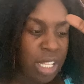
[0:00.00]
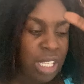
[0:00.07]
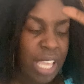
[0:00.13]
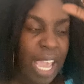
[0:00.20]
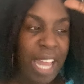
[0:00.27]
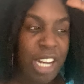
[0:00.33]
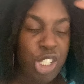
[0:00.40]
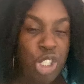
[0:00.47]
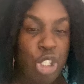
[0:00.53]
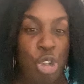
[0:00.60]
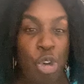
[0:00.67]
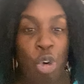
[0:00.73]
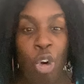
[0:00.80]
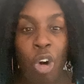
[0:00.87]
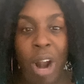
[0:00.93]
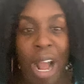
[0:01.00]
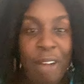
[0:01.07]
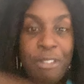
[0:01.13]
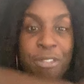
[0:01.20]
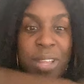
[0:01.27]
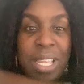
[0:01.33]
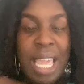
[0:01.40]

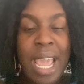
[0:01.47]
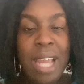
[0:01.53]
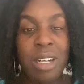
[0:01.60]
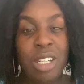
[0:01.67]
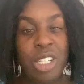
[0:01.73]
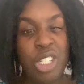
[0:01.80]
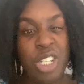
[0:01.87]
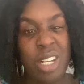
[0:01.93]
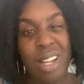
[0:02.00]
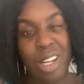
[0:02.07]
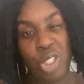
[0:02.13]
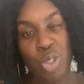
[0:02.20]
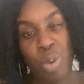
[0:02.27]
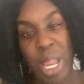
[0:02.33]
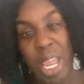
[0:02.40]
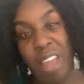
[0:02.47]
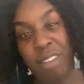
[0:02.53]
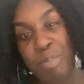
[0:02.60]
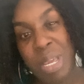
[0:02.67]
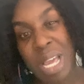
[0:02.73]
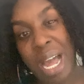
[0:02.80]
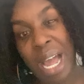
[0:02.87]
catastrophic energy that you
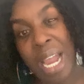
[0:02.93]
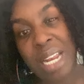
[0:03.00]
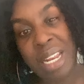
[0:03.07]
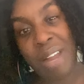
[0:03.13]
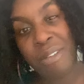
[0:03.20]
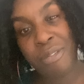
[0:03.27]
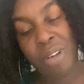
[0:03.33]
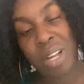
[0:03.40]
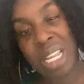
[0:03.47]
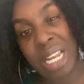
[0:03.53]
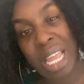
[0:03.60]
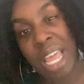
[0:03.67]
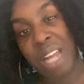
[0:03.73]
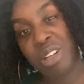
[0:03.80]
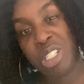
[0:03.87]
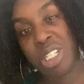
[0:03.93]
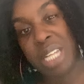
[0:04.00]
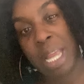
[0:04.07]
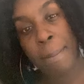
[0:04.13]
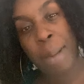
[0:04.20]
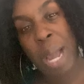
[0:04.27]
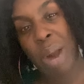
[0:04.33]
have behind that fucking energy,
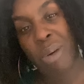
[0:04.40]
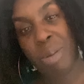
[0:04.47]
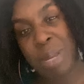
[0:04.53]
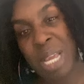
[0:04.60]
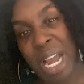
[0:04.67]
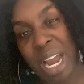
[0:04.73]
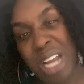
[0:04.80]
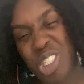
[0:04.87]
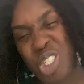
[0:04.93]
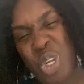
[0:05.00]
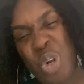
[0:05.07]
that power behind you.